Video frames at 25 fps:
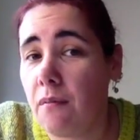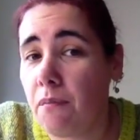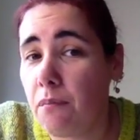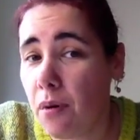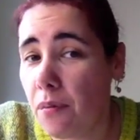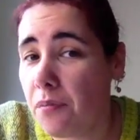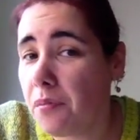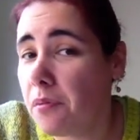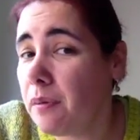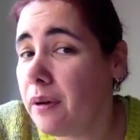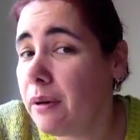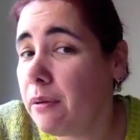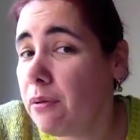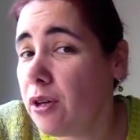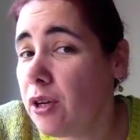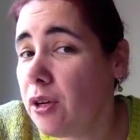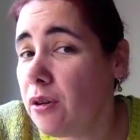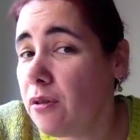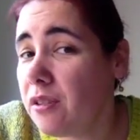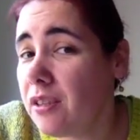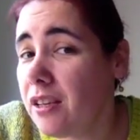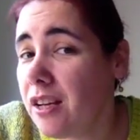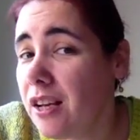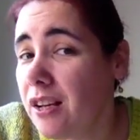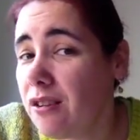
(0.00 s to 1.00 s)
Probably will
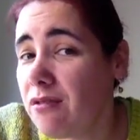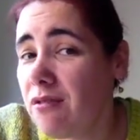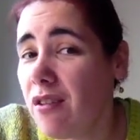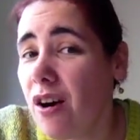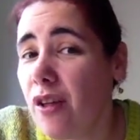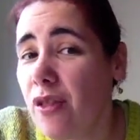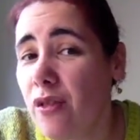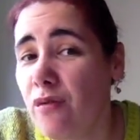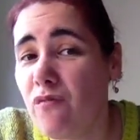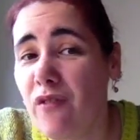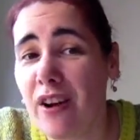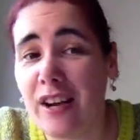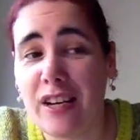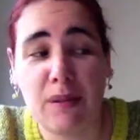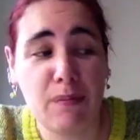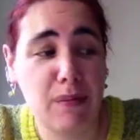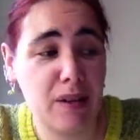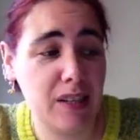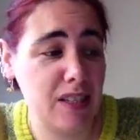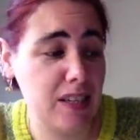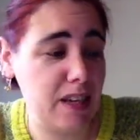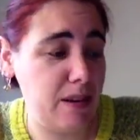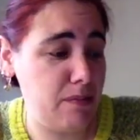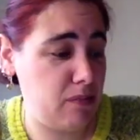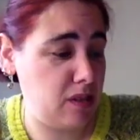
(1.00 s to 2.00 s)
use these rather than raiding my
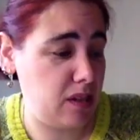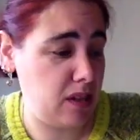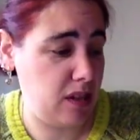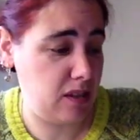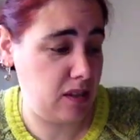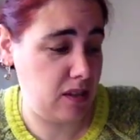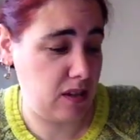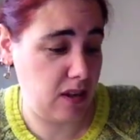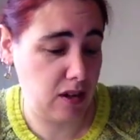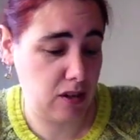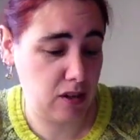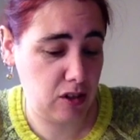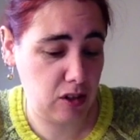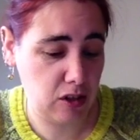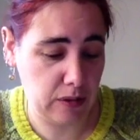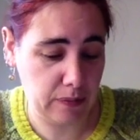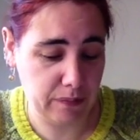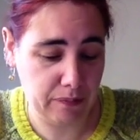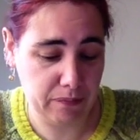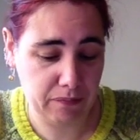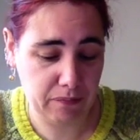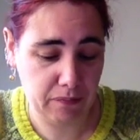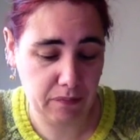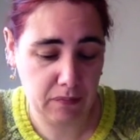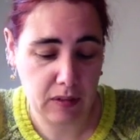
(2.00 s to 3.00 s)
DMC stash.
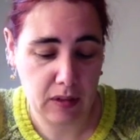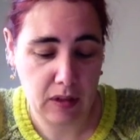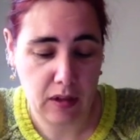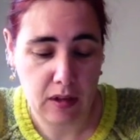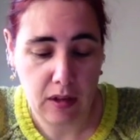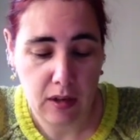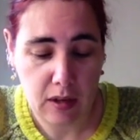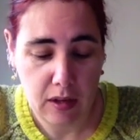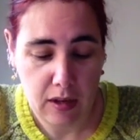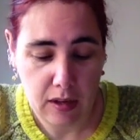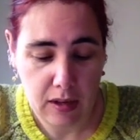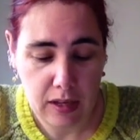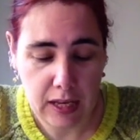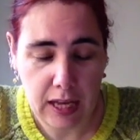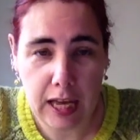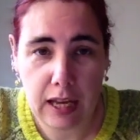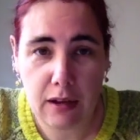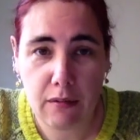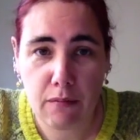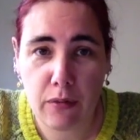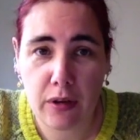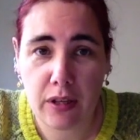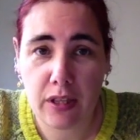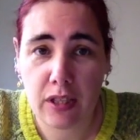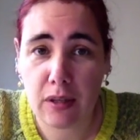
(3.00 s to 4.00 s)

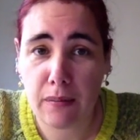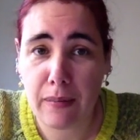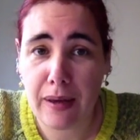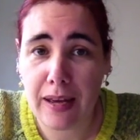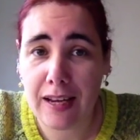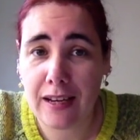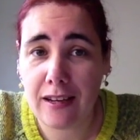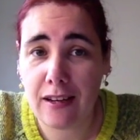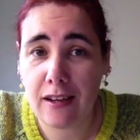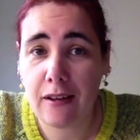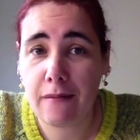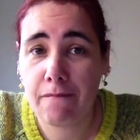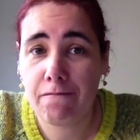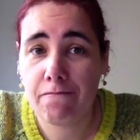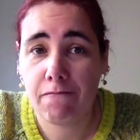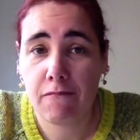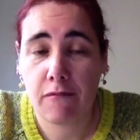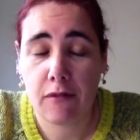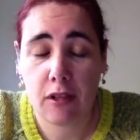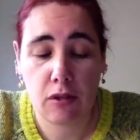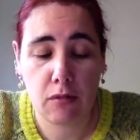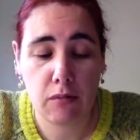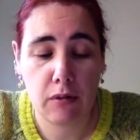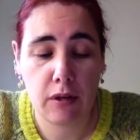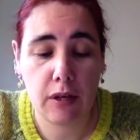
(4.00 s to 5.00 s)
Came with some Ada
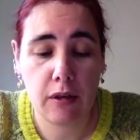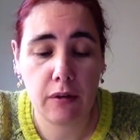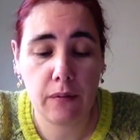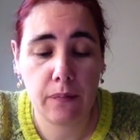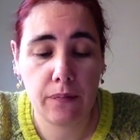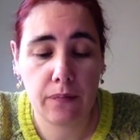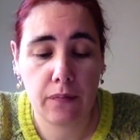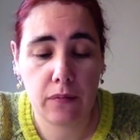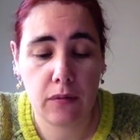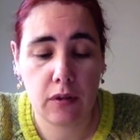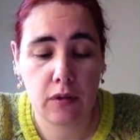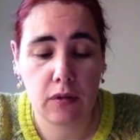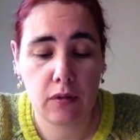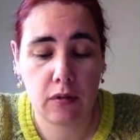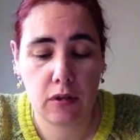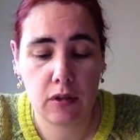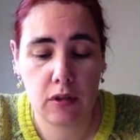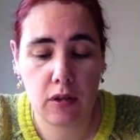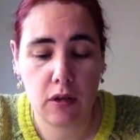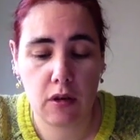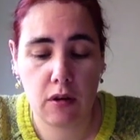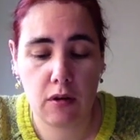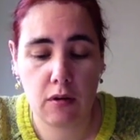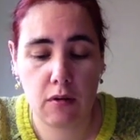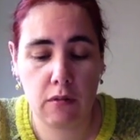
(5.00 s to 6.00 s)
as well.
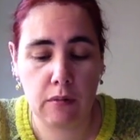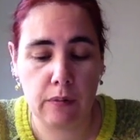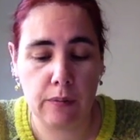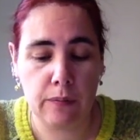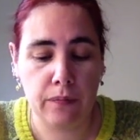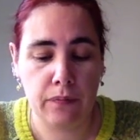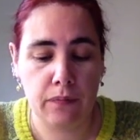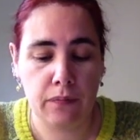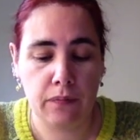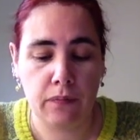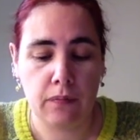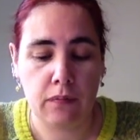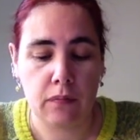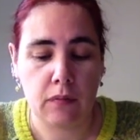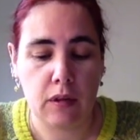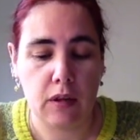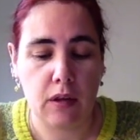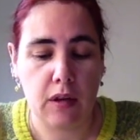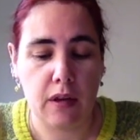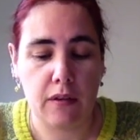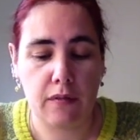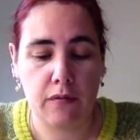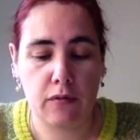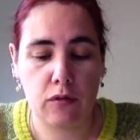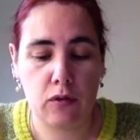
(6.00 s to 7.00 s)
So
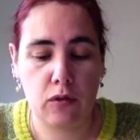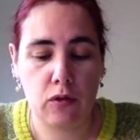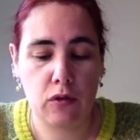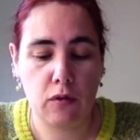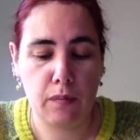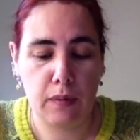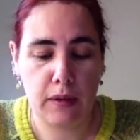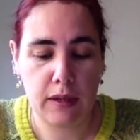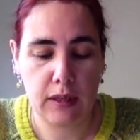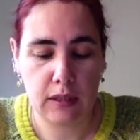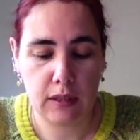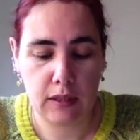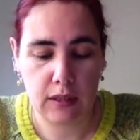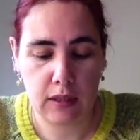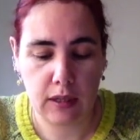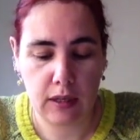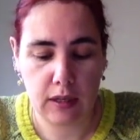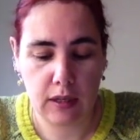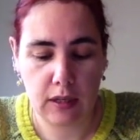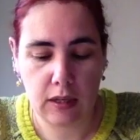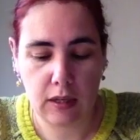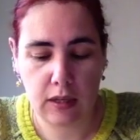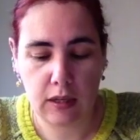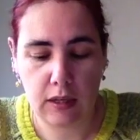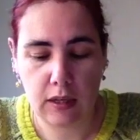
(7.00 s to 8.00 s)
I have 2
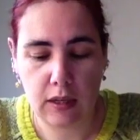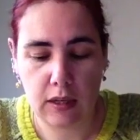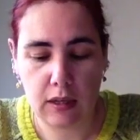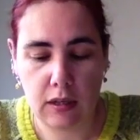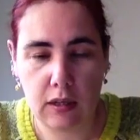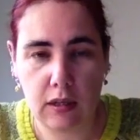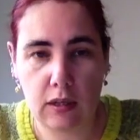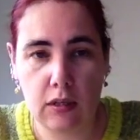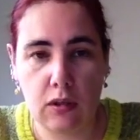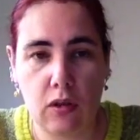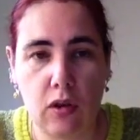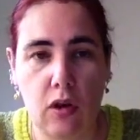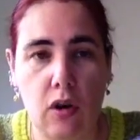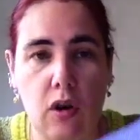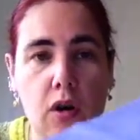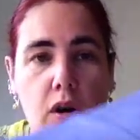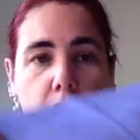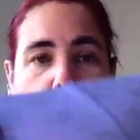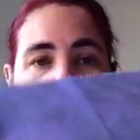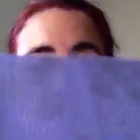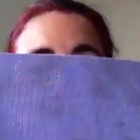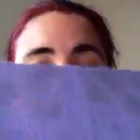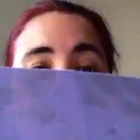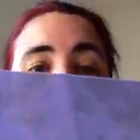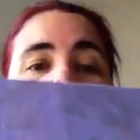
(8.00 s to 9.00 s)
pieces
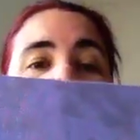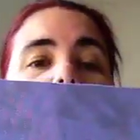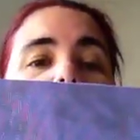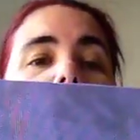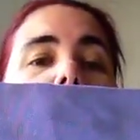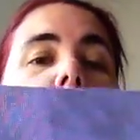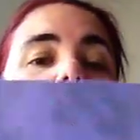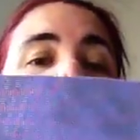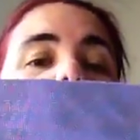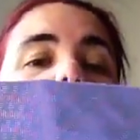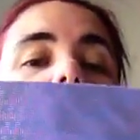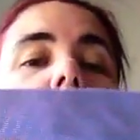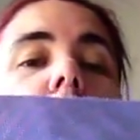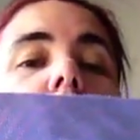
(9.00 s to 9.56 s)
of this one.